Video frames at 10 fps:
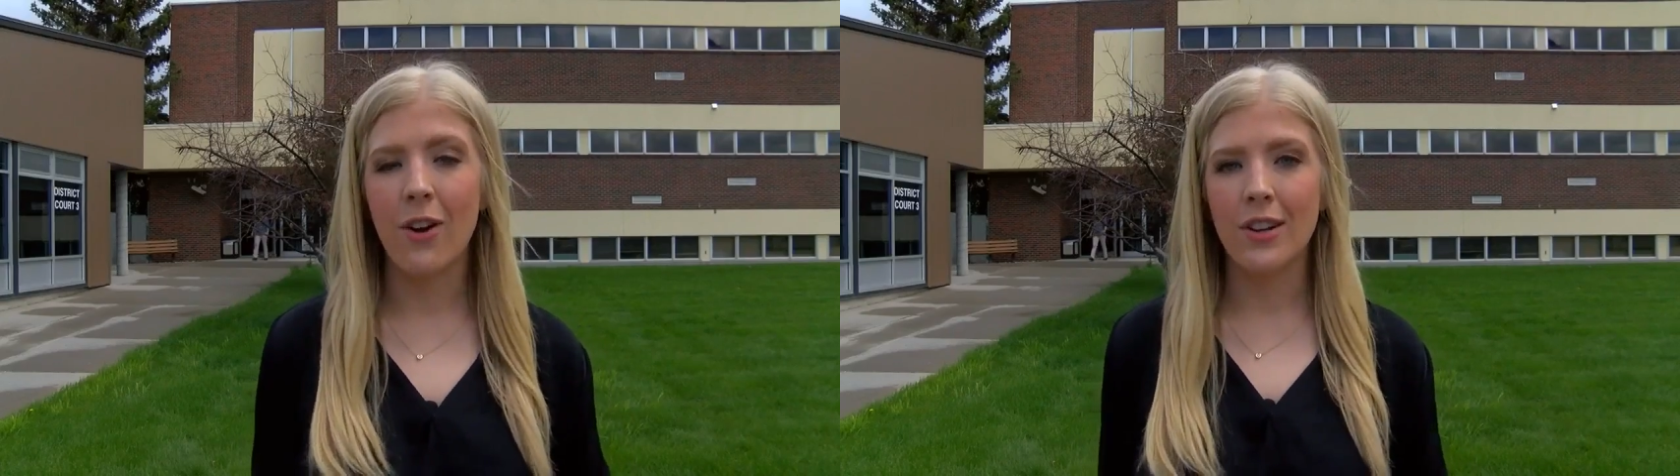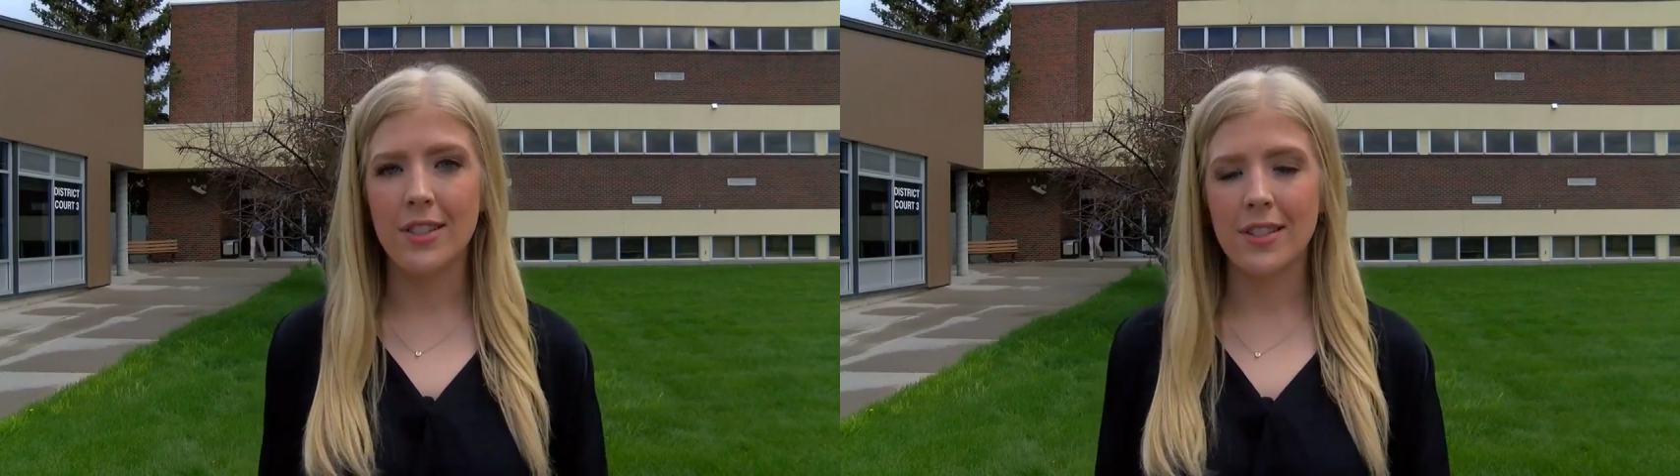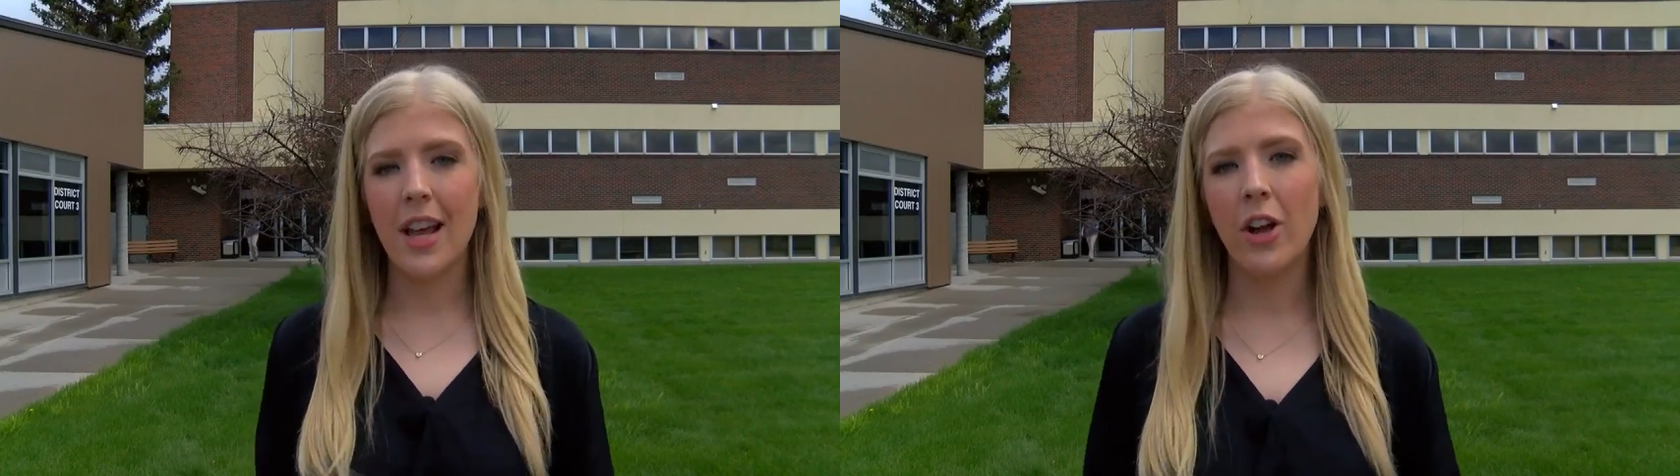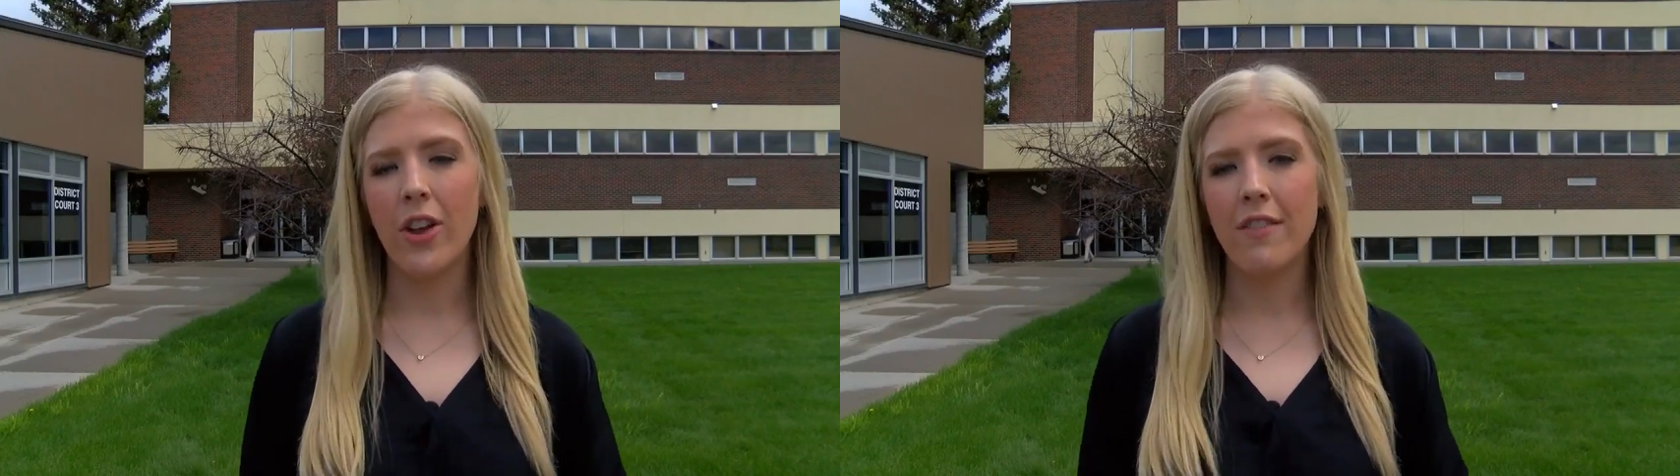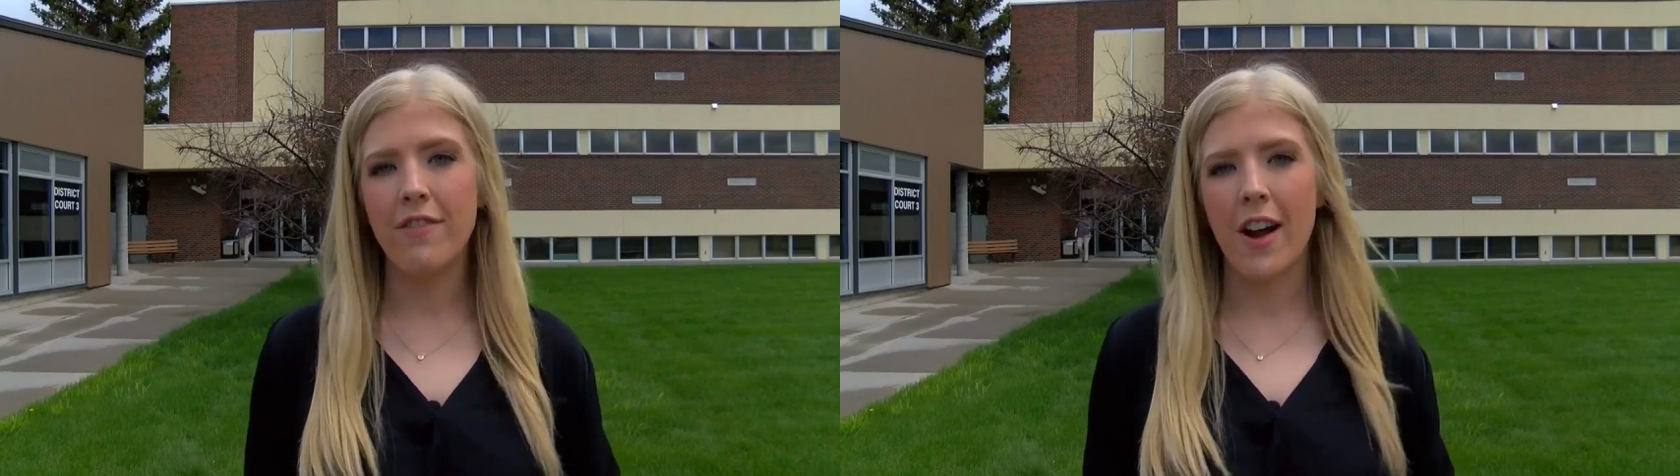Arrants is
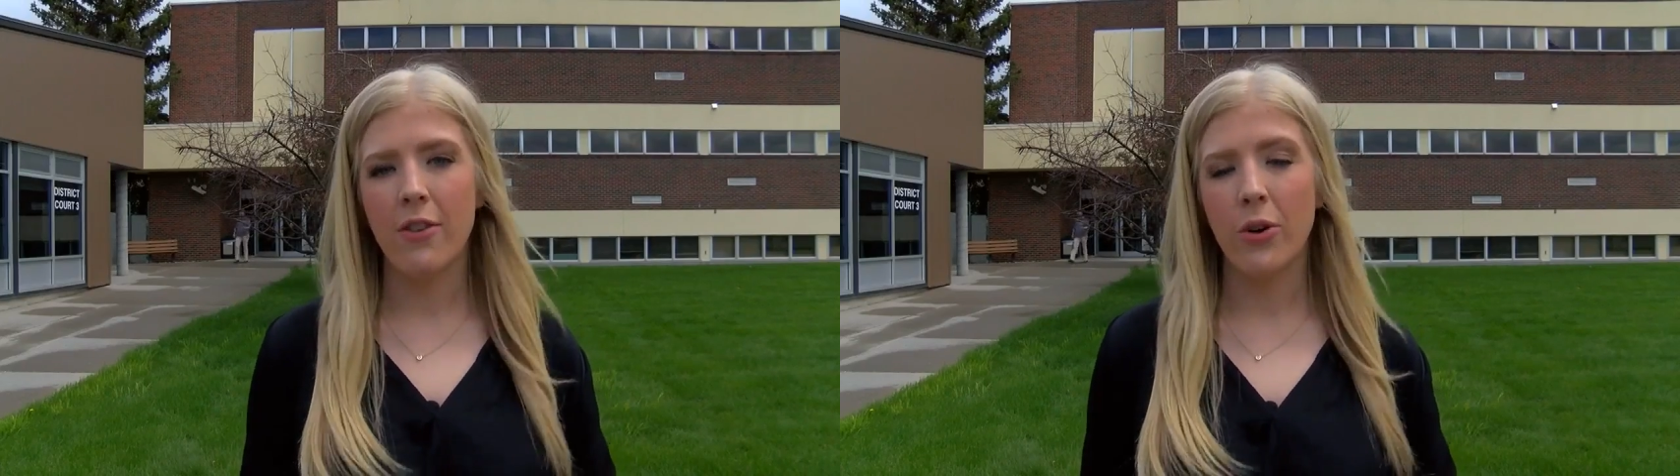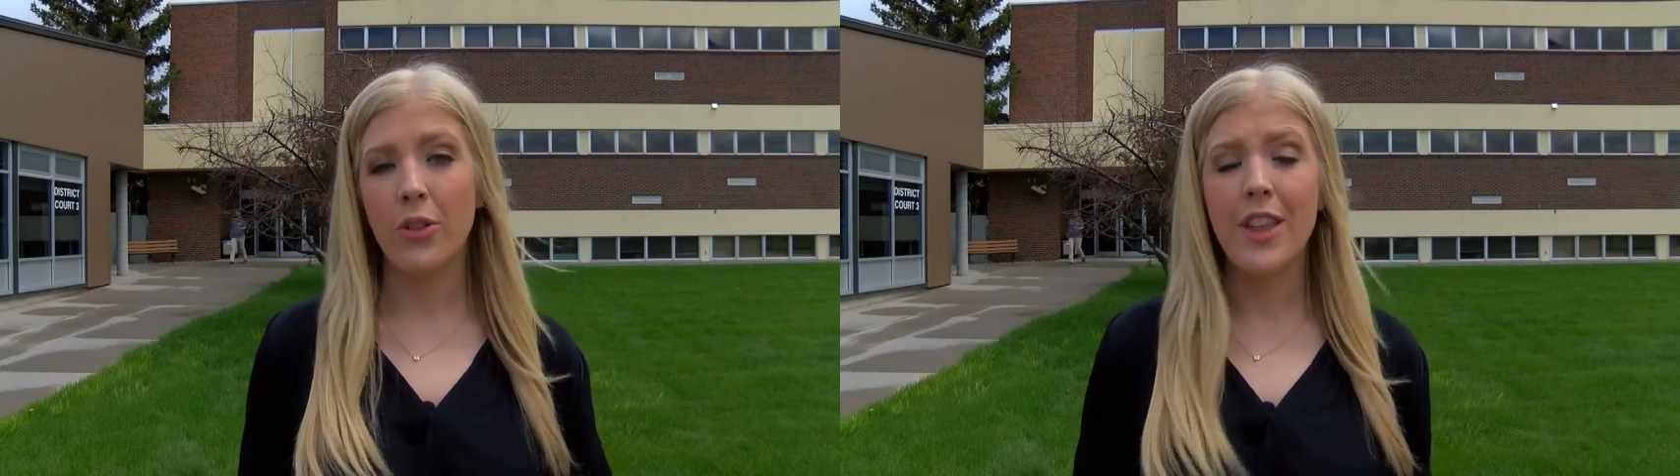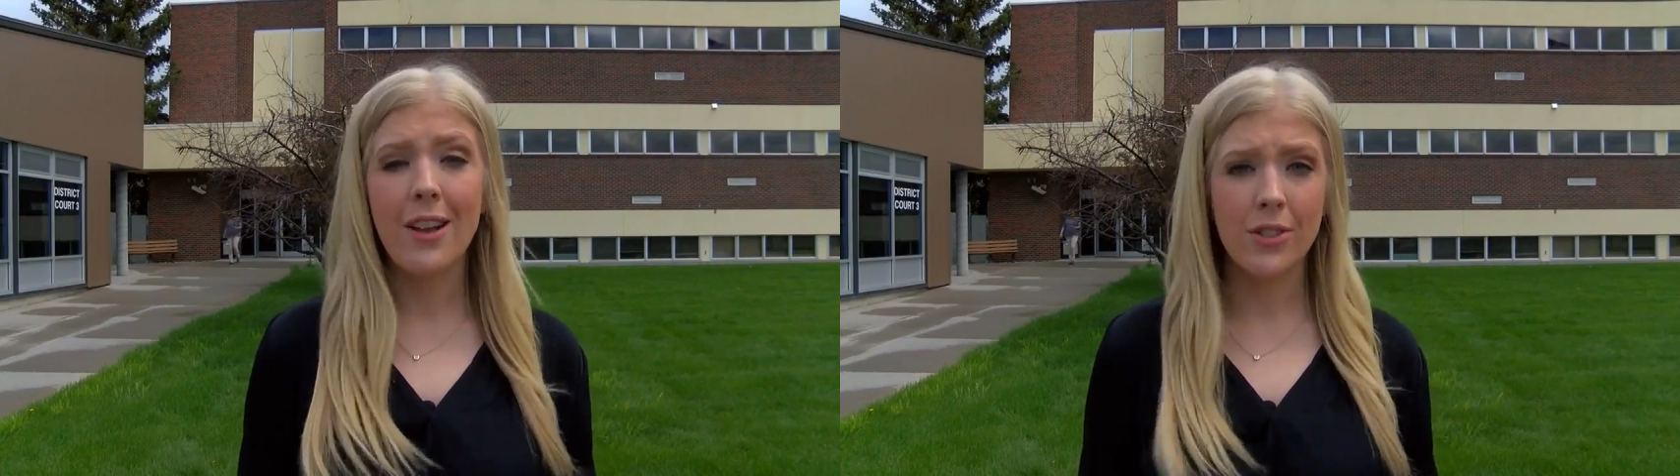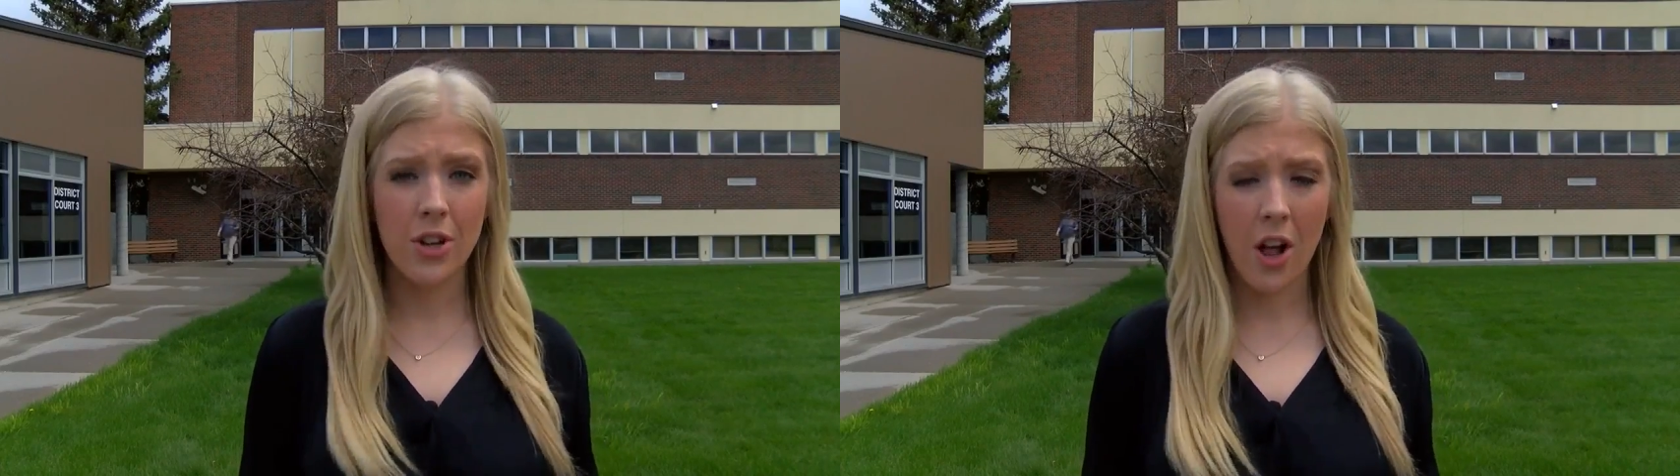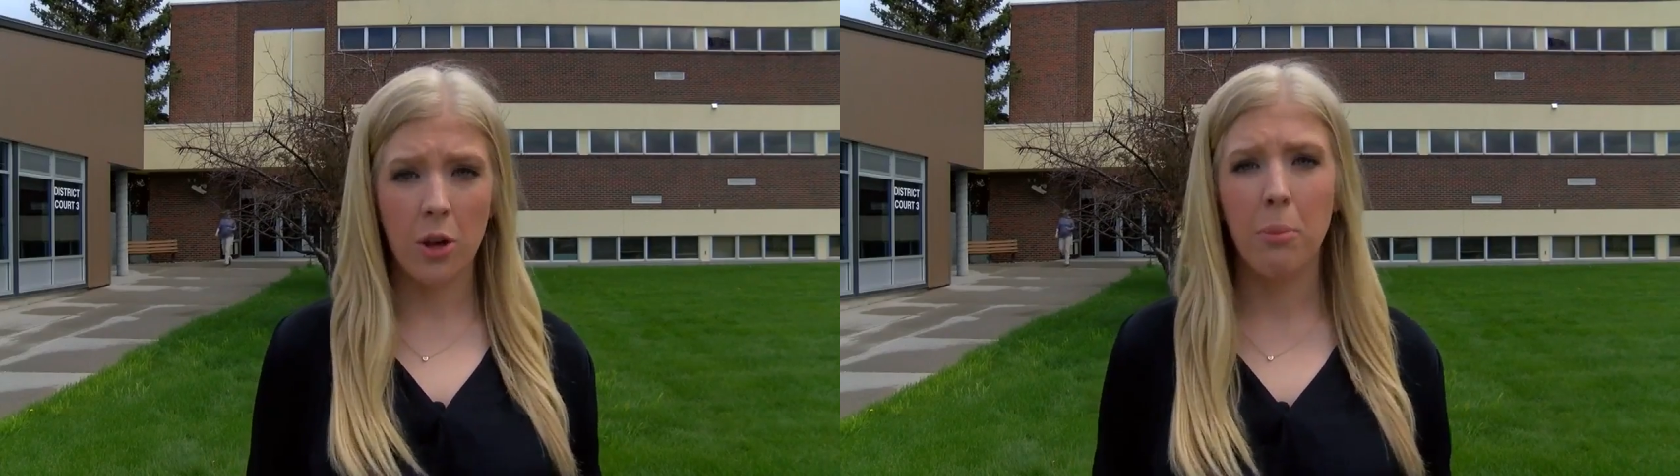held on
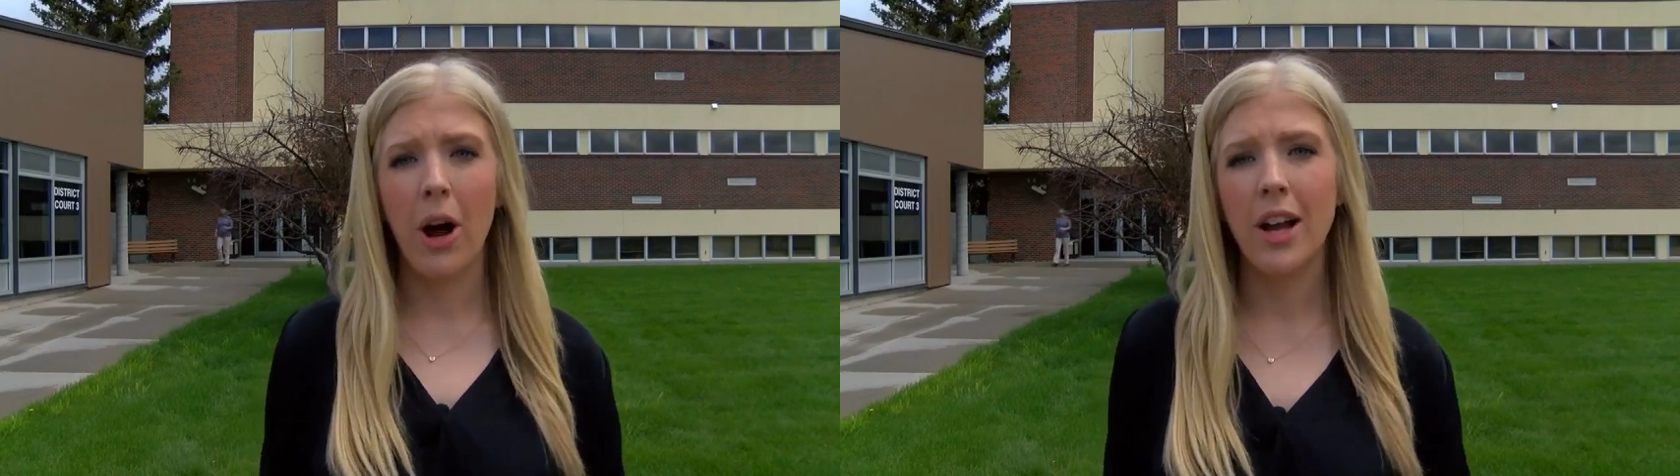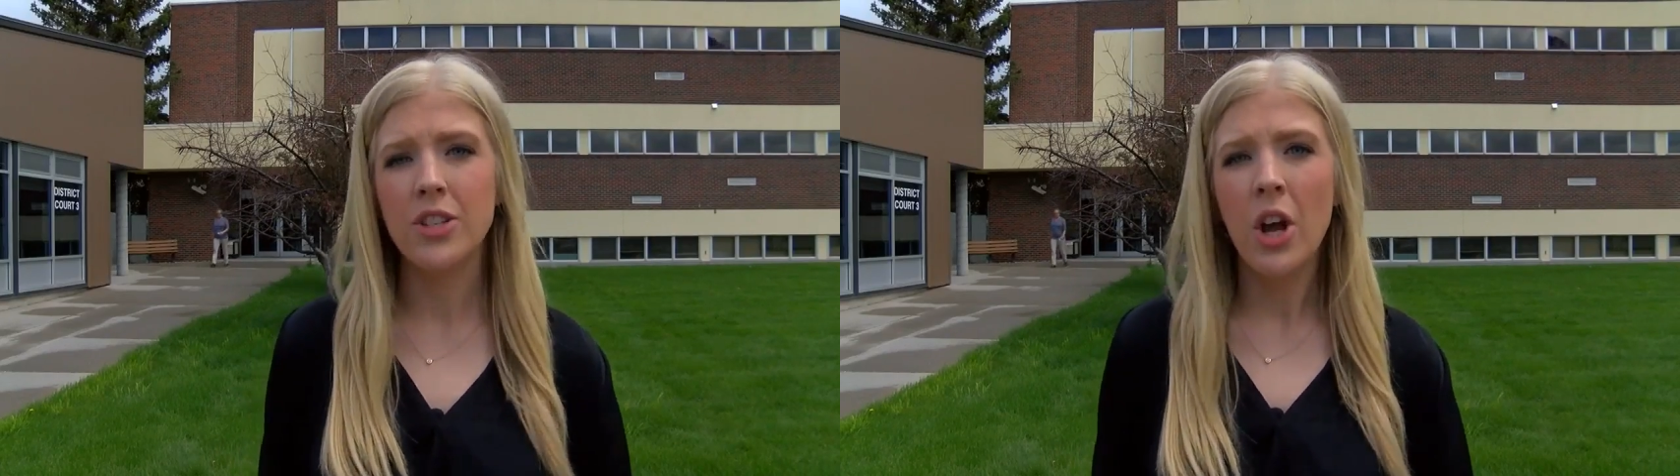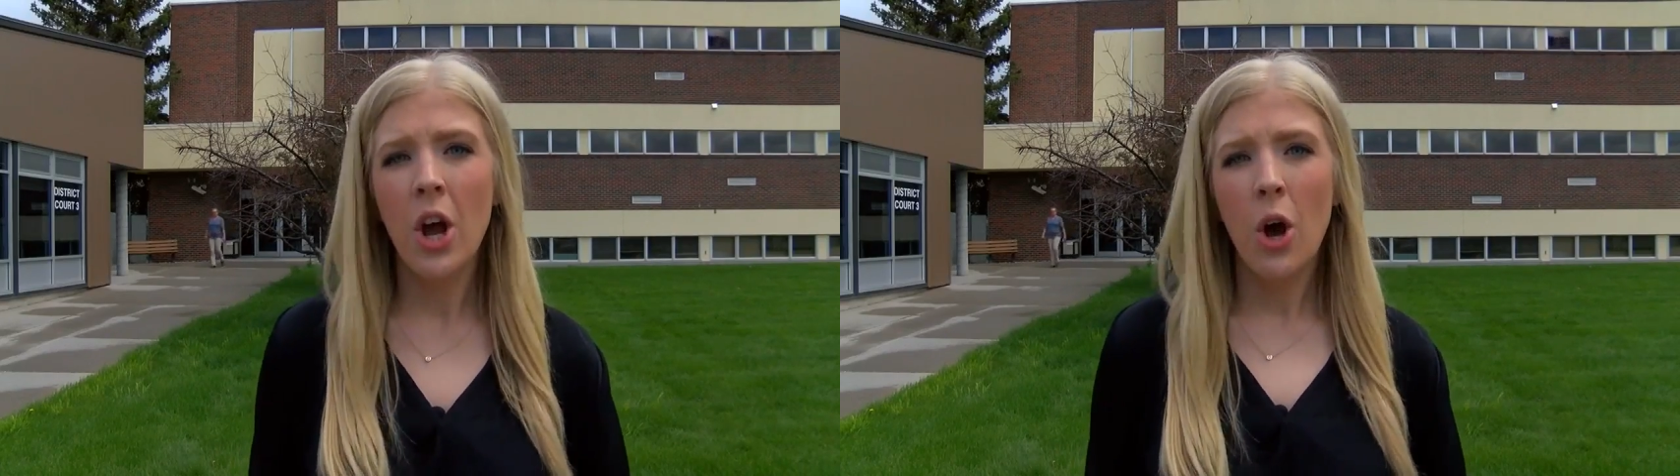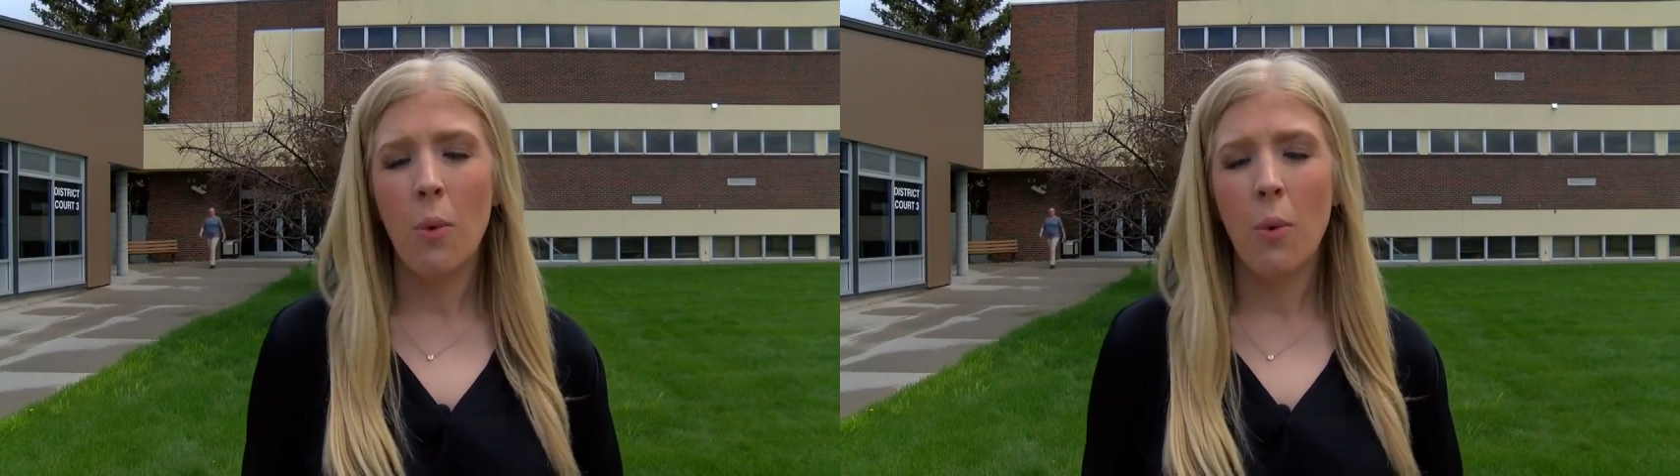$500,000 bond,